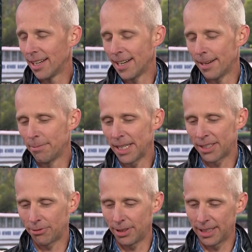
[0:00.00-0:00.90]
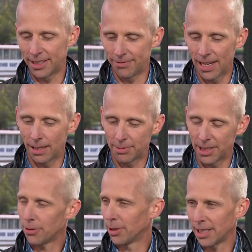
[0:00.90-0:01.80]
Um, it's really developed
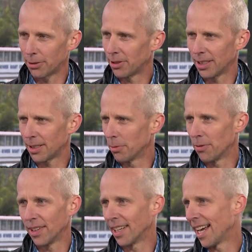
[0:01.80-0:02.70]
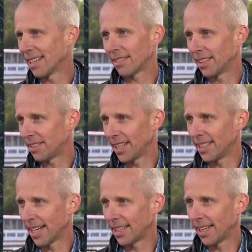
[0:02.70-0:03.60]
into an ecosystem over the last, let's say,
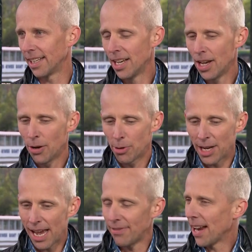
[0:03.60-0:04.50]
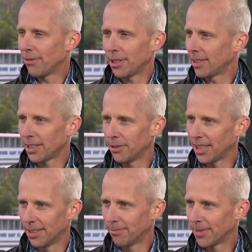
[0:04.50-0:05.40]
decade, where you have everything you
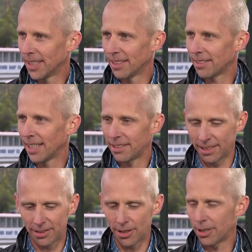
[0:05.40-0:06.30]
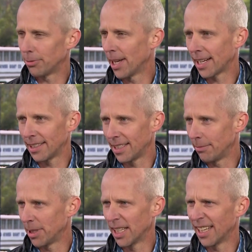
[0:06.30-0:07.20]
need in the sense it starts with
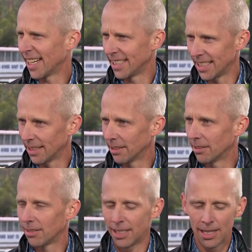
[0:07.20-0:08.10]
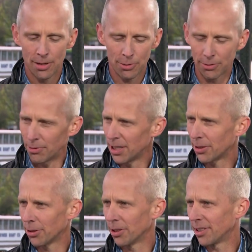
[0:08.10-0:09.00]
academia and ideas, with
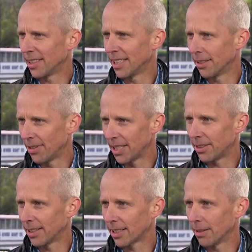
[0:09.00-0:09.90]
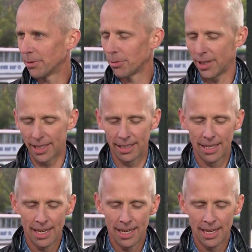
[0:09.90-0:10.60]
research and the innovation that comes with it.